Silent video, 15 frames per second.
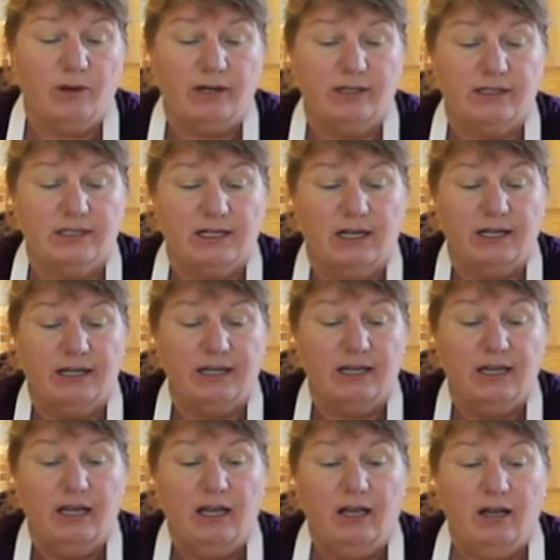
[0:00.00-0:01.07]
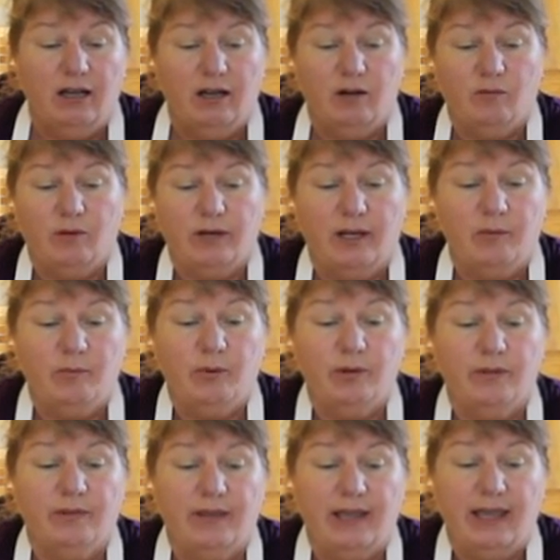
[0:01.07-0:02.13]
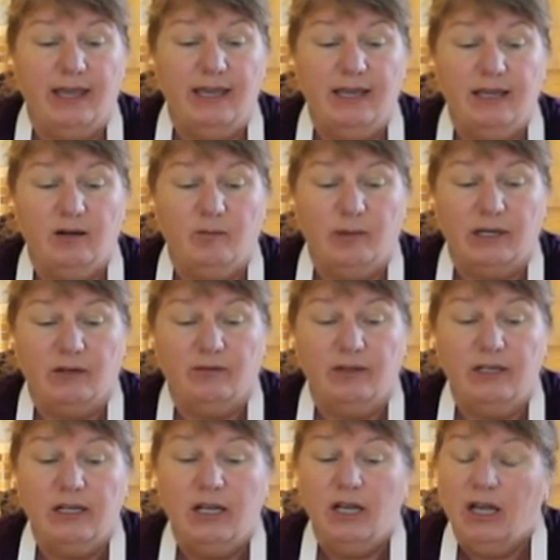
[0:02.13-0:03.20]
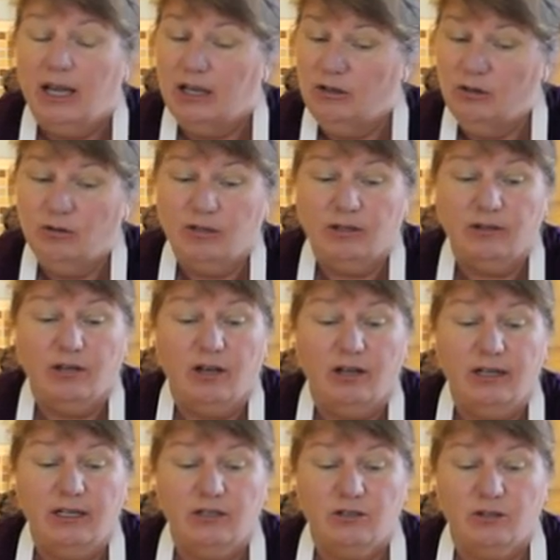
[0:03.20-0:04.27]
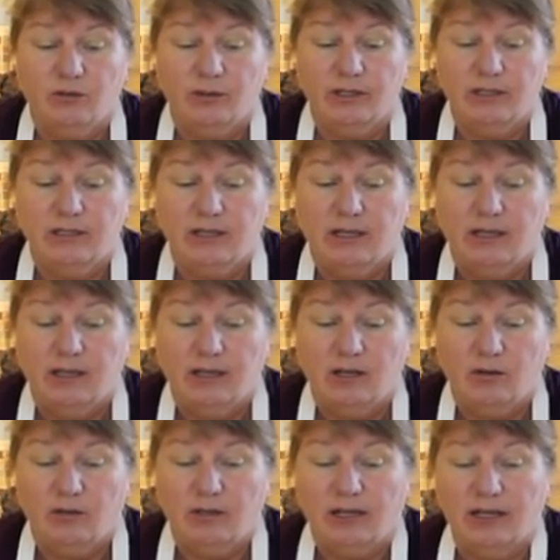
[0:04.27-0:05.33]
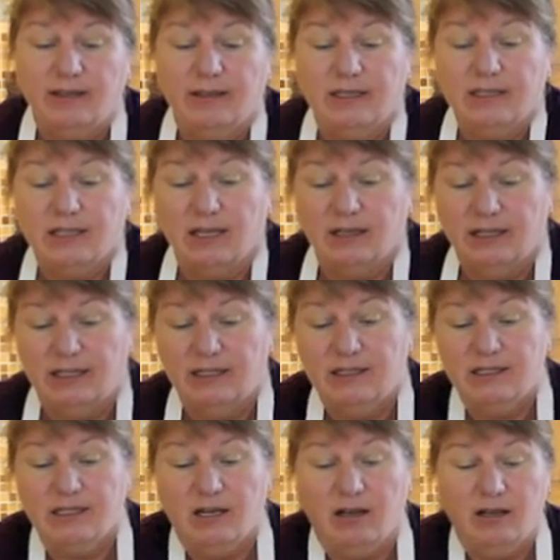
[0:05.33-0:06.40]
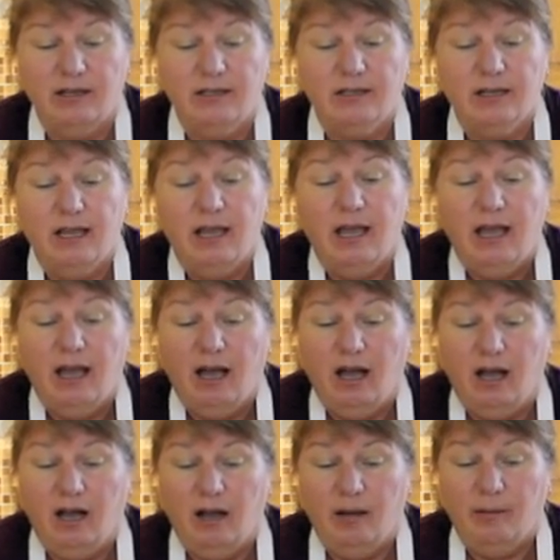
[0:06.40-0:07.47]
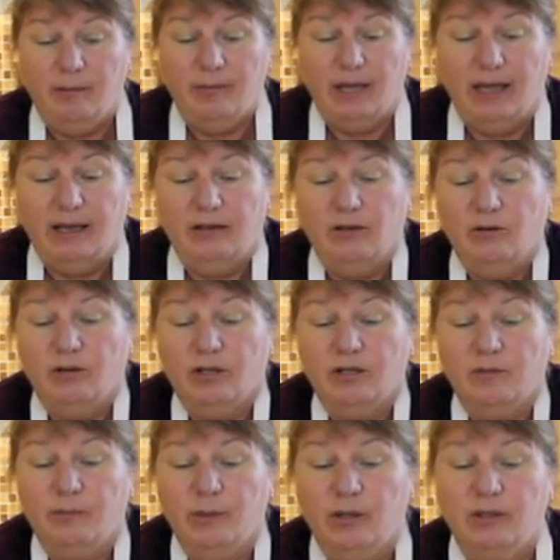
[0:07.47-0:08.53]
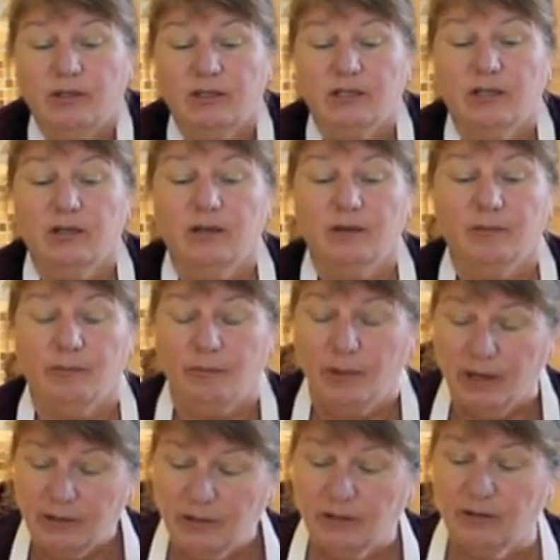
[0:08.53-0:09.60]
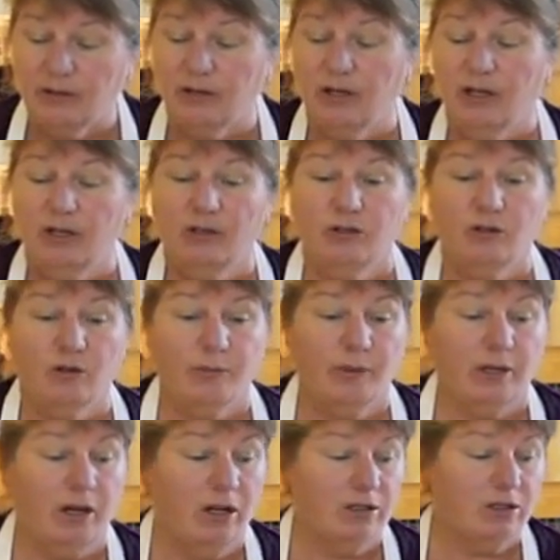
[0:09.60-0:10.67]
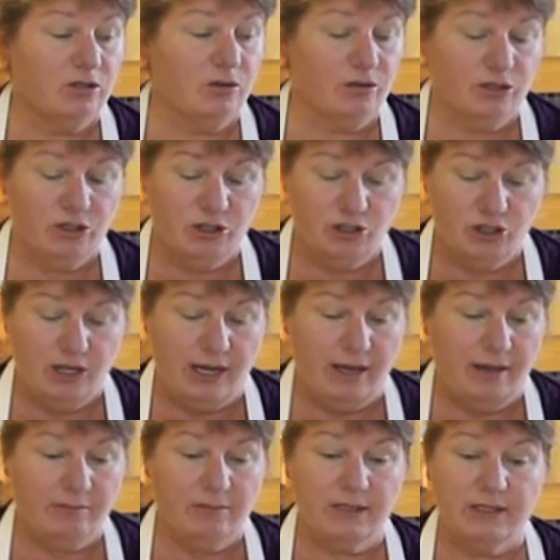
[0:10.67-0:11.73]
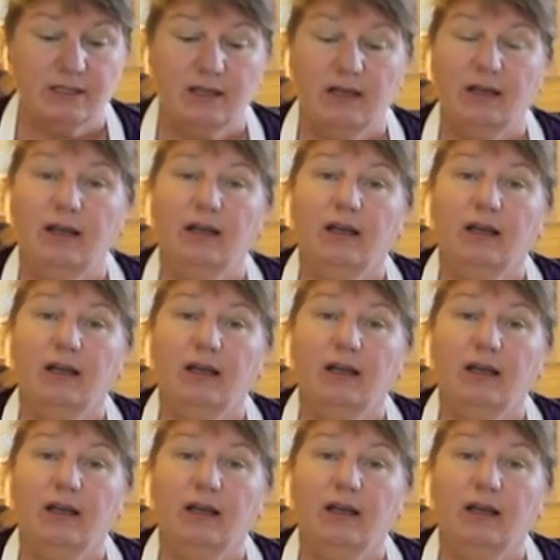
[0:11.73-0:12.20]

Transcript: what it's like when I put the egg in the middle of it. And you can cut into it. It looked like this on the inside. And you could put butter, you could put all sorts of jams,